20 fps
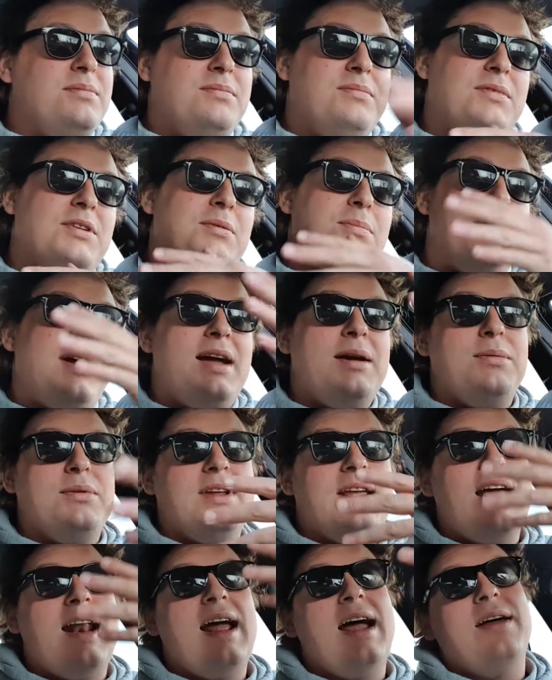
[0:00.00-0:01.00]
to be able
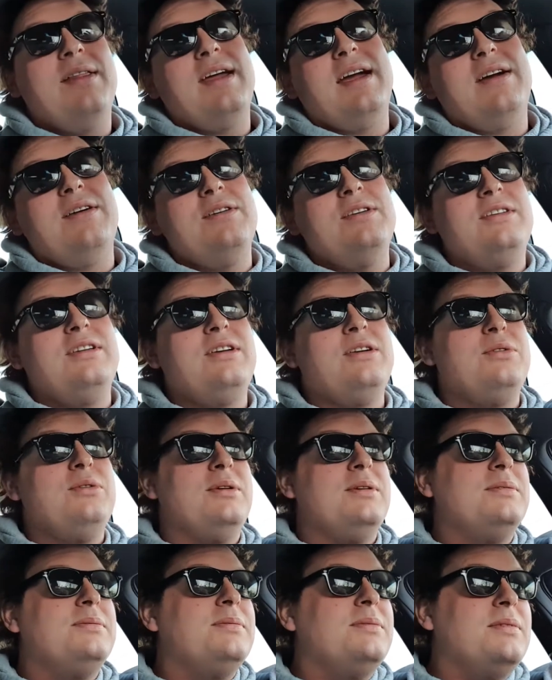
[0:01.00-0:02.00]
to get out there and do
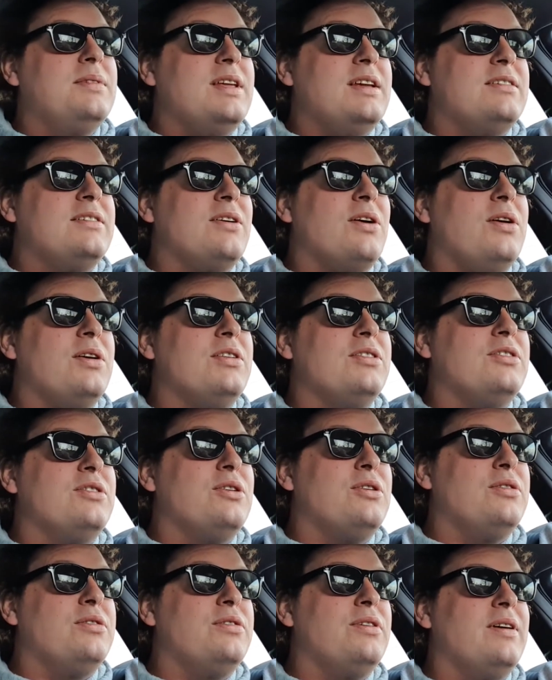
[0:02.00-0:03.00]
this kind of
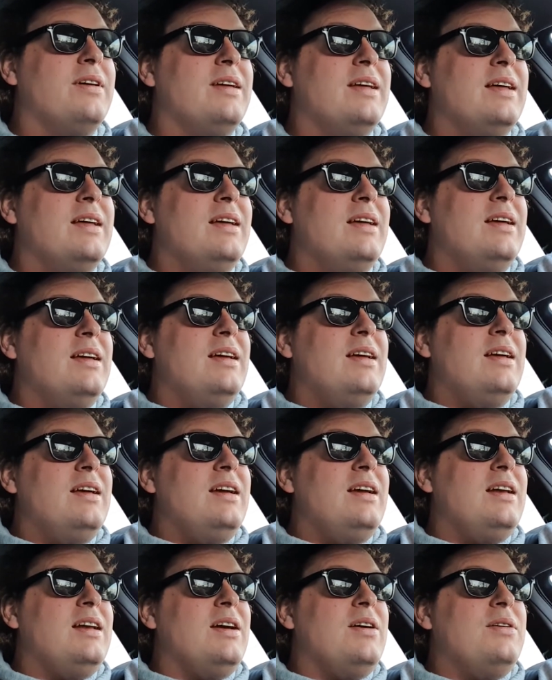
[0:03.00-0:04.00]
stuff,
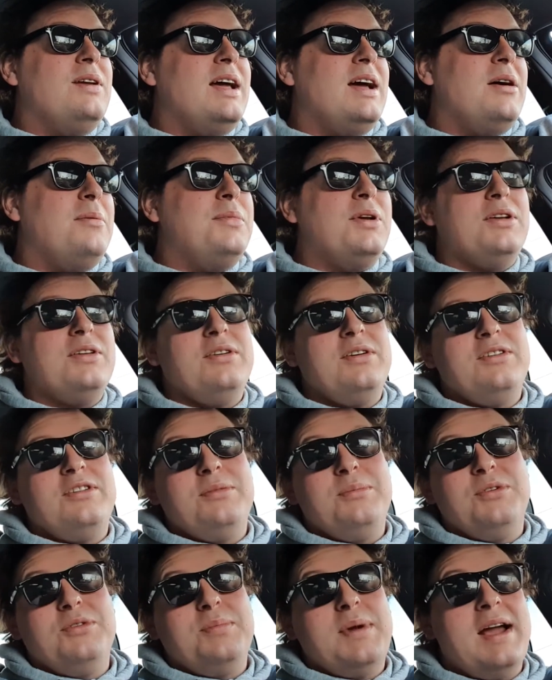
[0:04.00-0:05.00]
you know, now I'm not doing
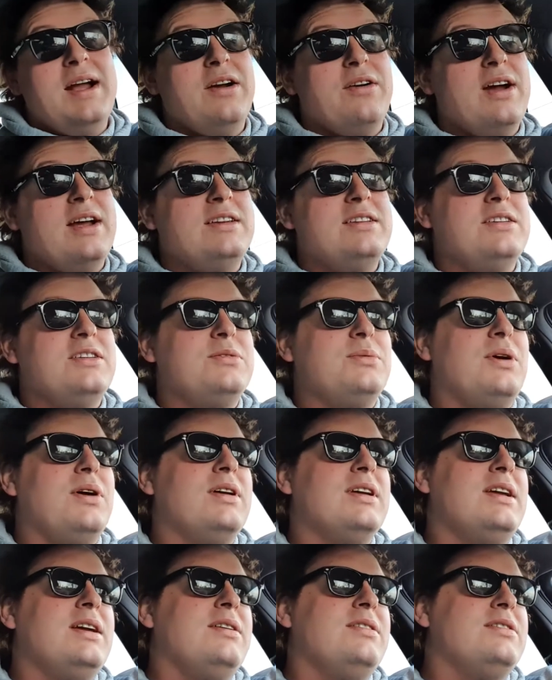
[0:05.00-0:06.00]
so much banger racing as
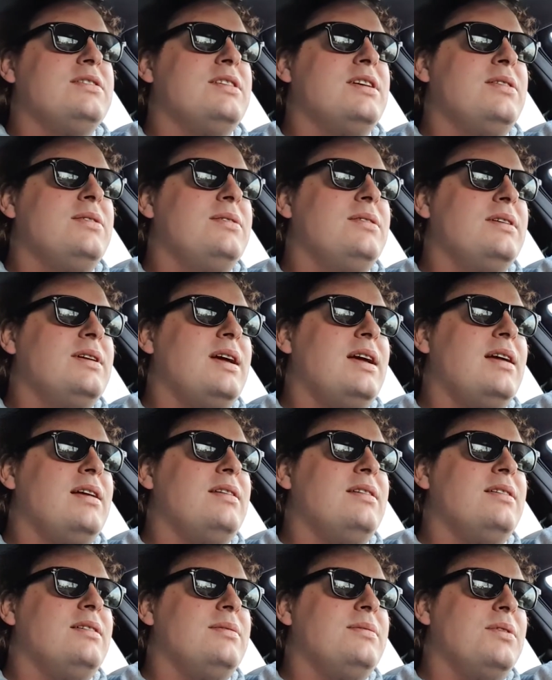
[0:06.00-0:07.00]
what I used to,
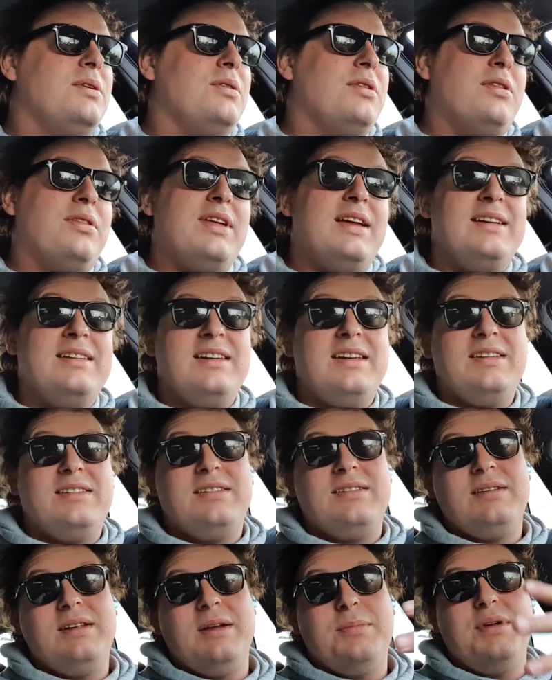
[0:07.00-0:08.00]
and other things.
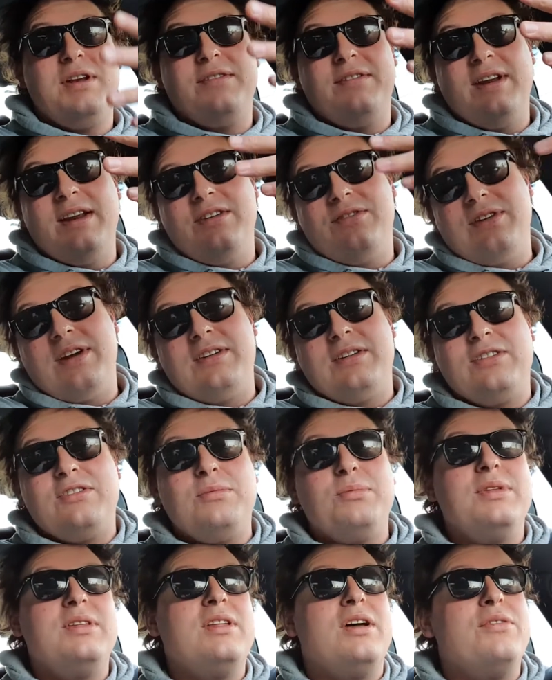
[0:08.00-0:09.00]
It's a bit of an interest in
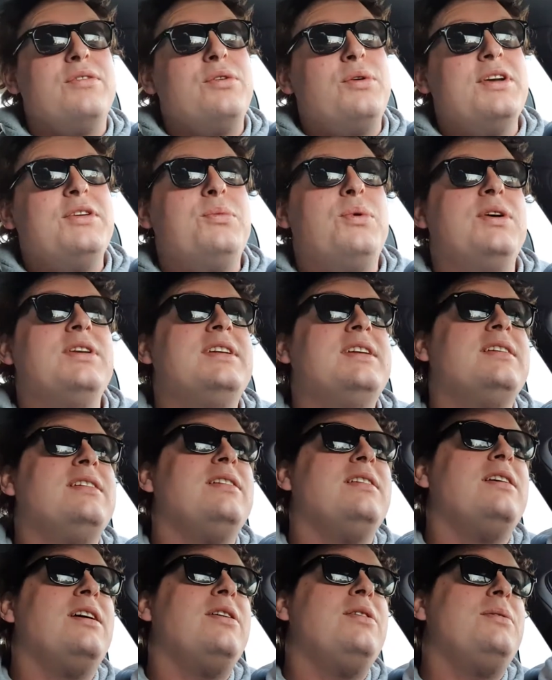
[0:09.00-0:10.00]
something that I've always wanted
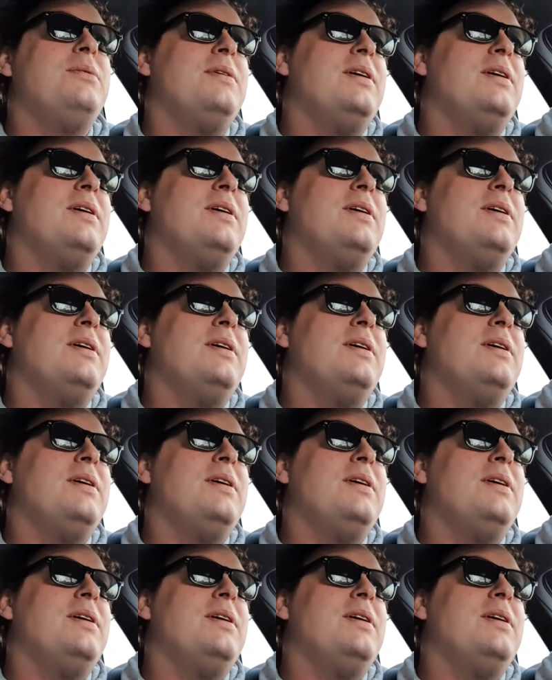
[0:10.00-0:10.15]
to do.